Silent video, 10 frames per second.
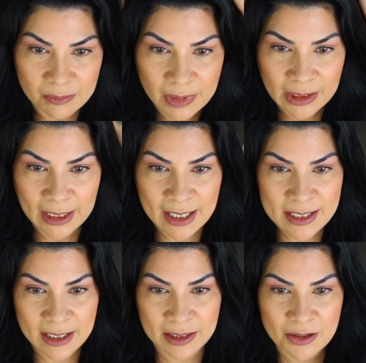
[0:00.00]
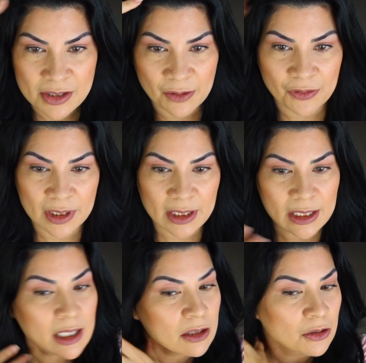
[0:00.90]
But like I said, there's
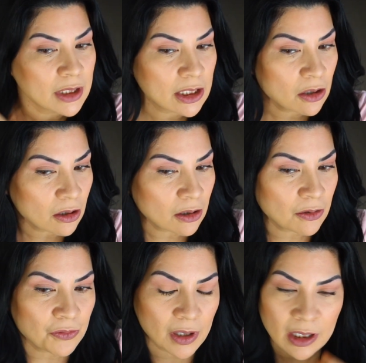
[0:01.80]
definitely a learning curve.